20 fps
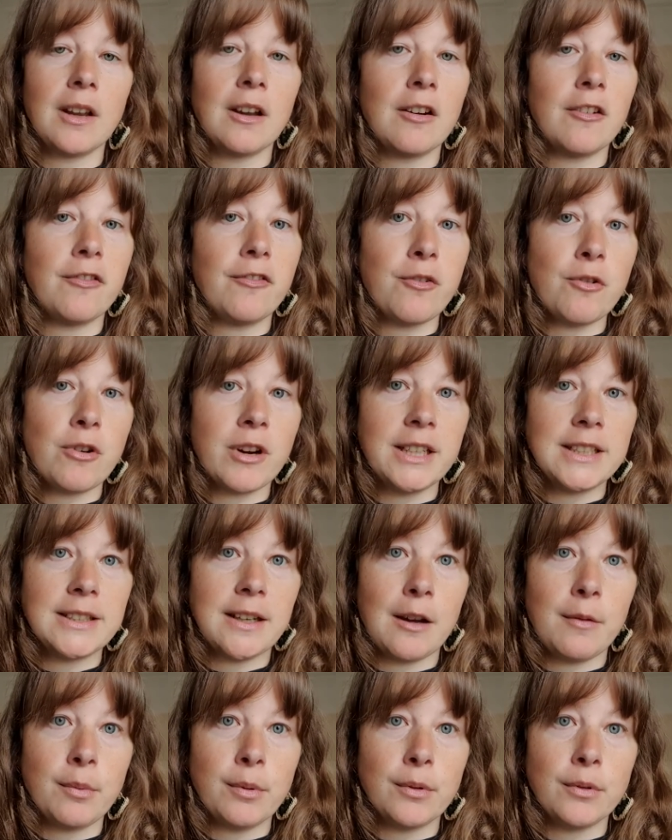For
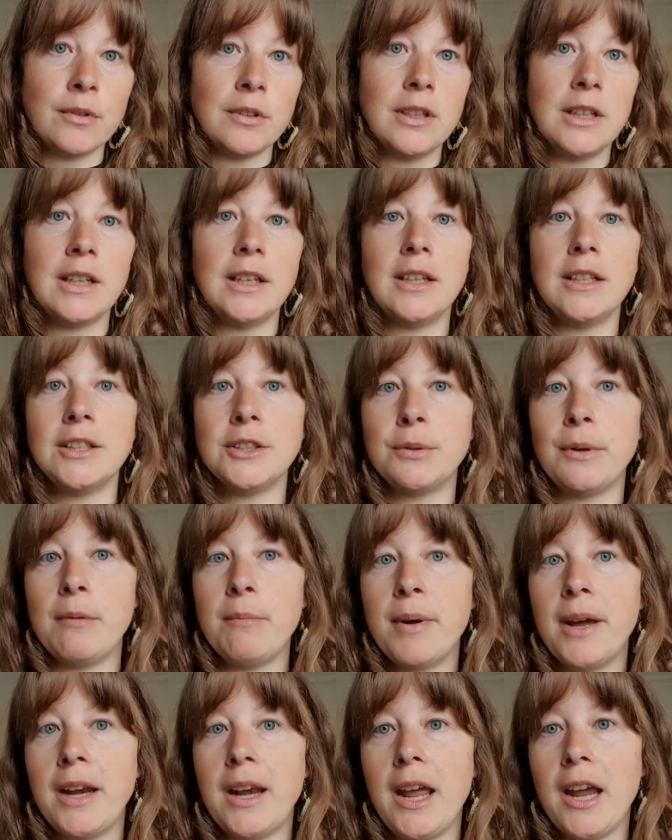example, to
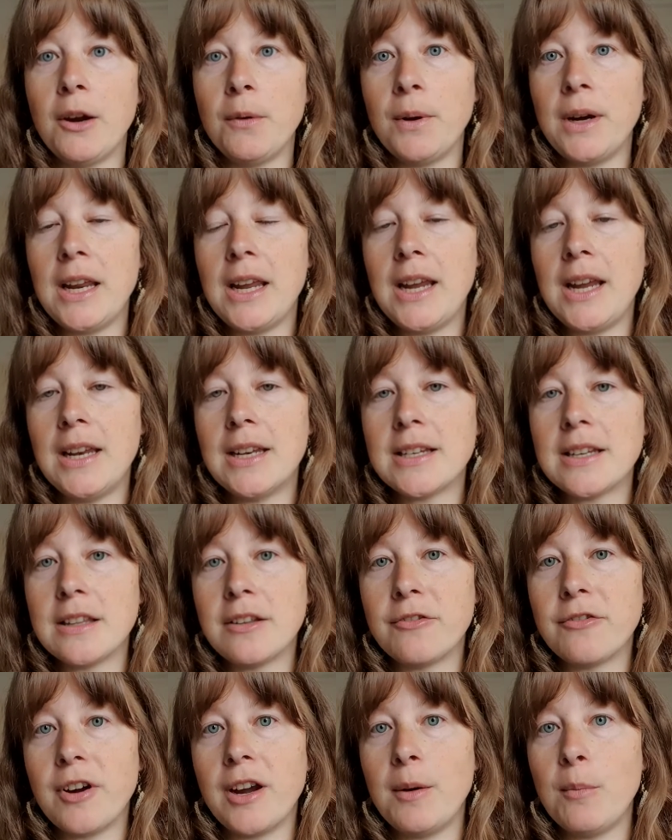embed equity into
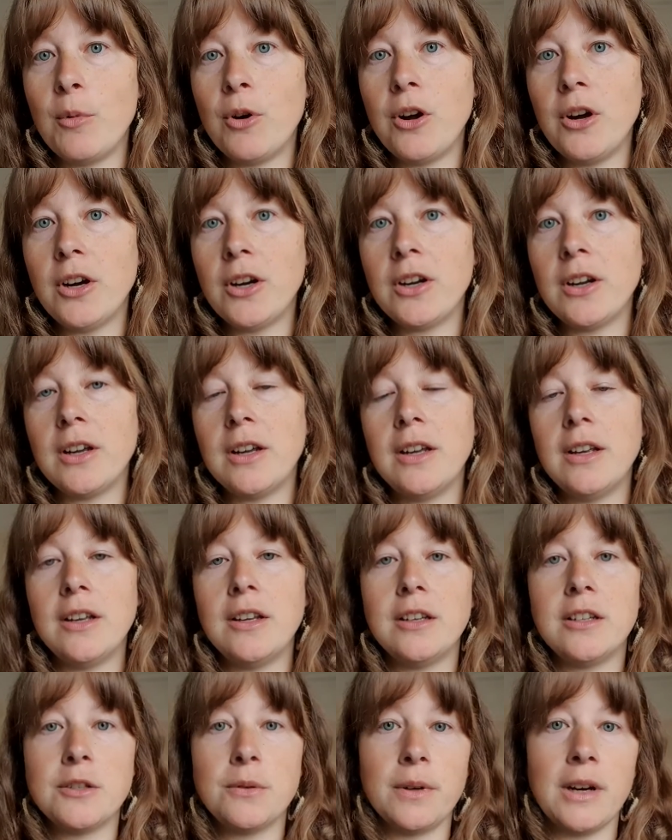the framework,
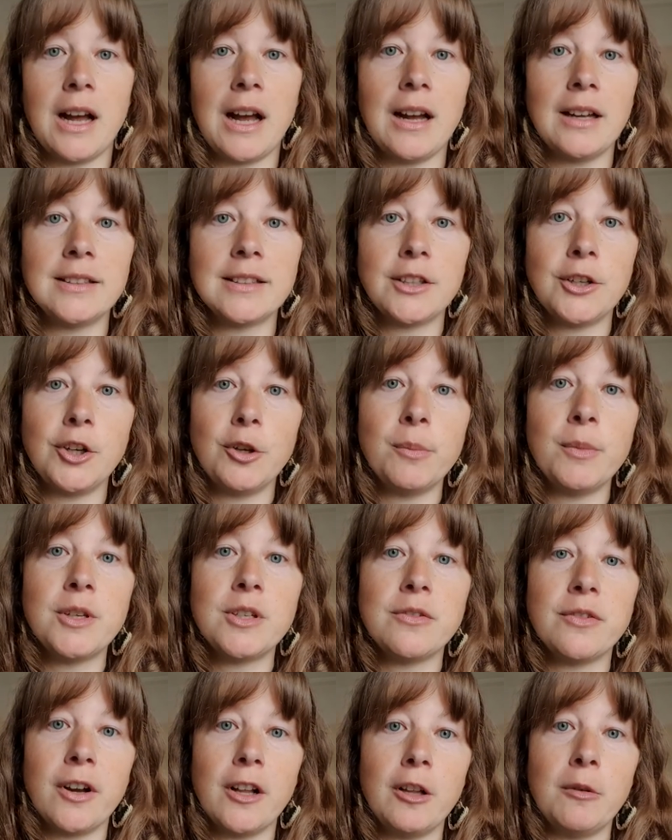to enhance human
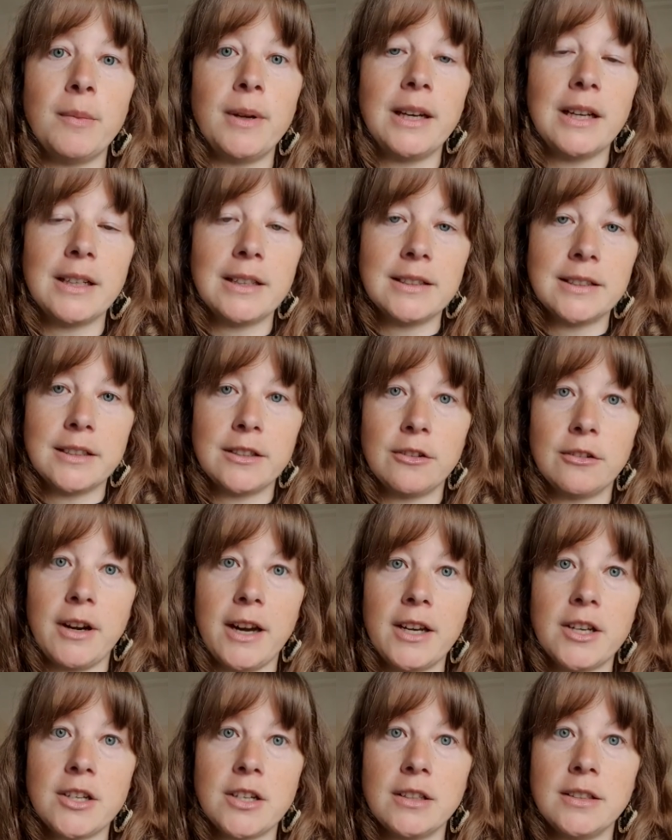development
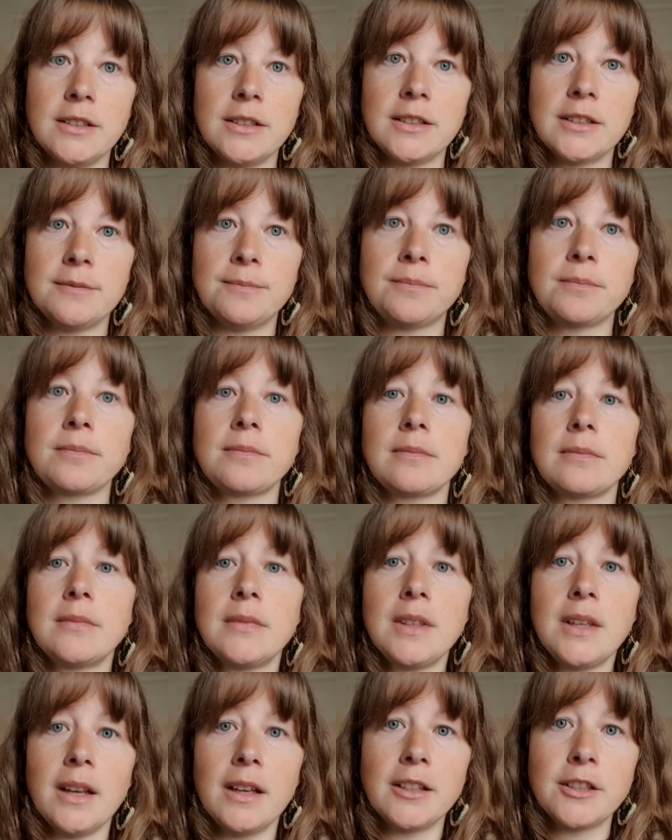considerations,
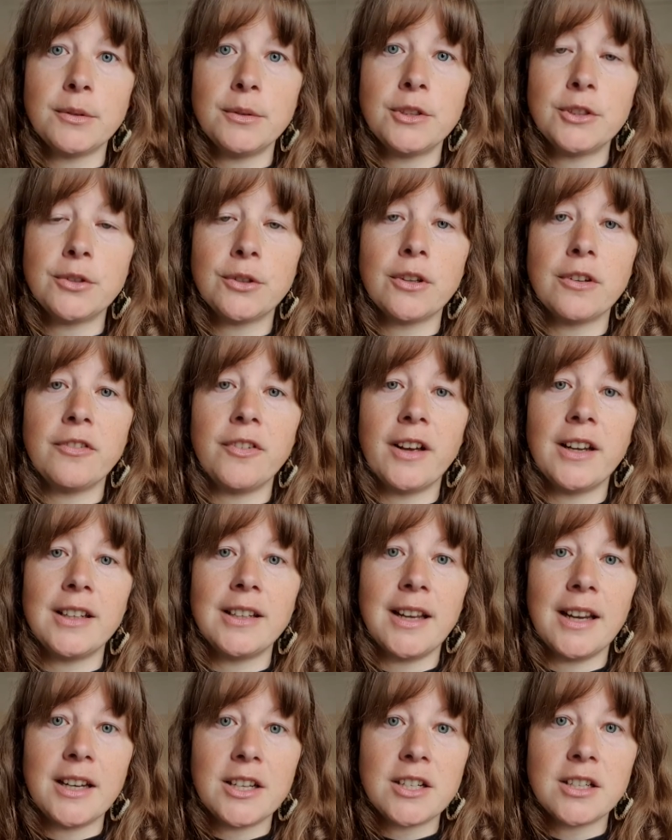and to ensure the
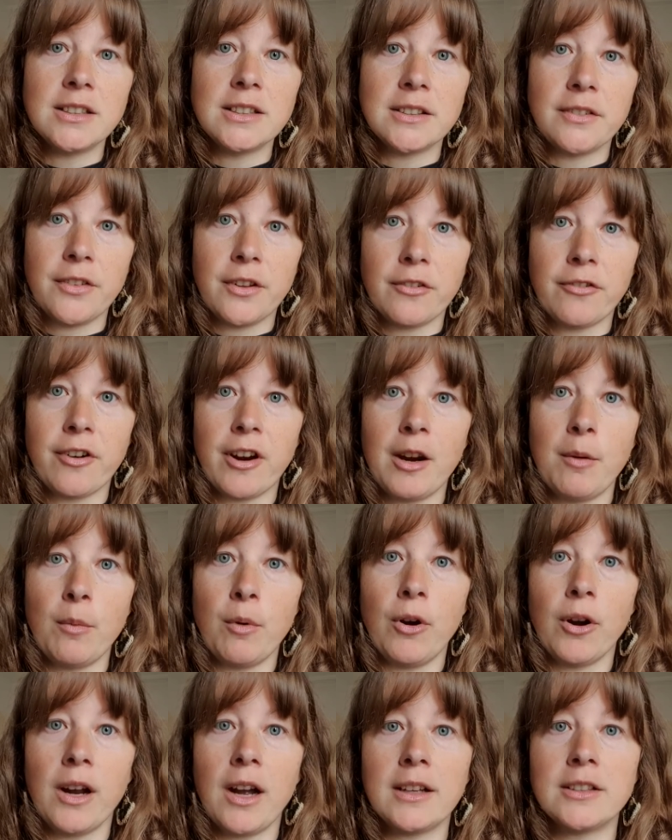foundations of the
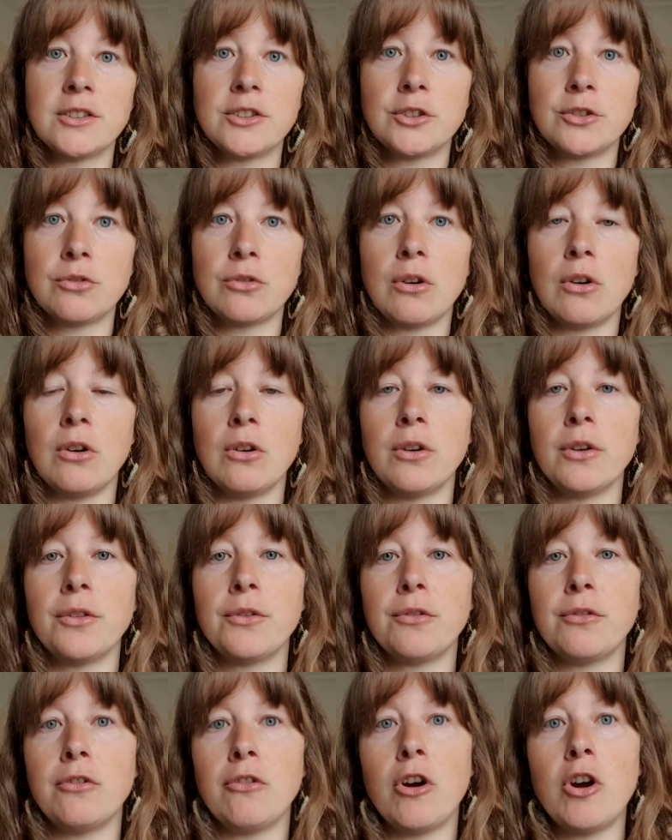framework are strong
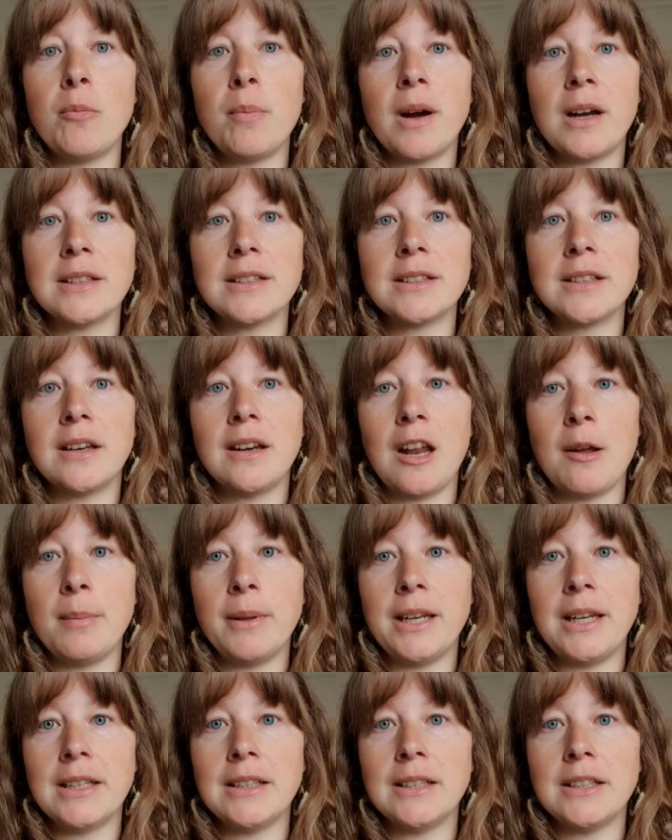through robust
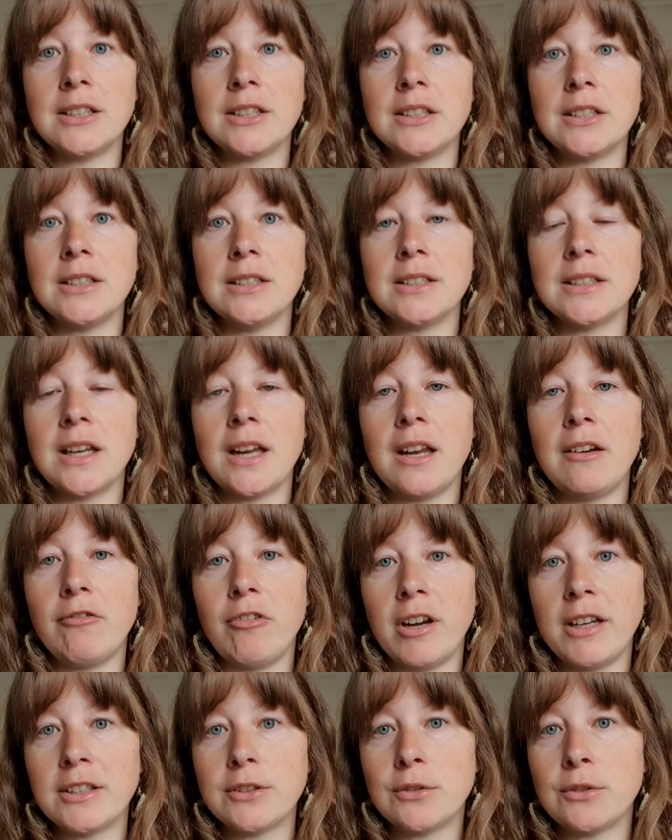enabling conditions and
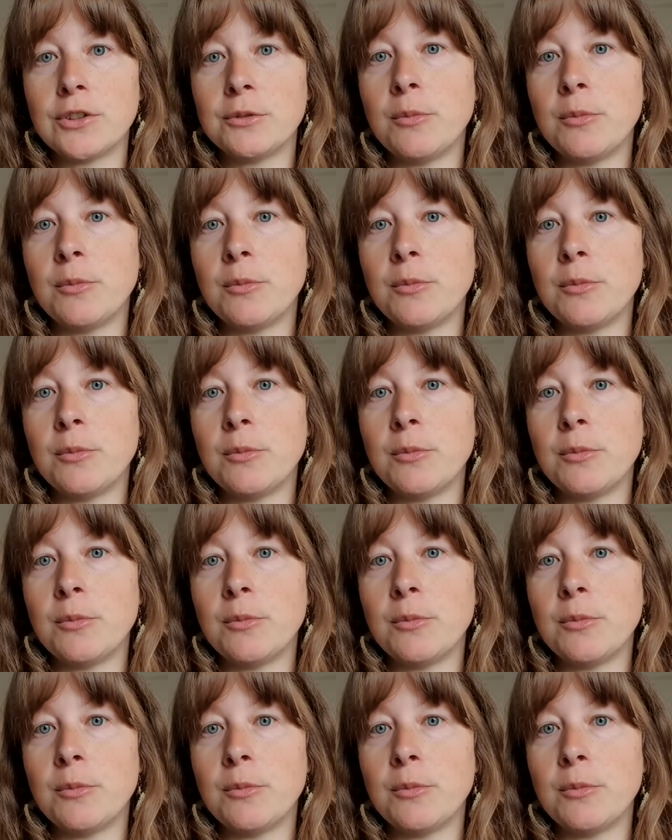resource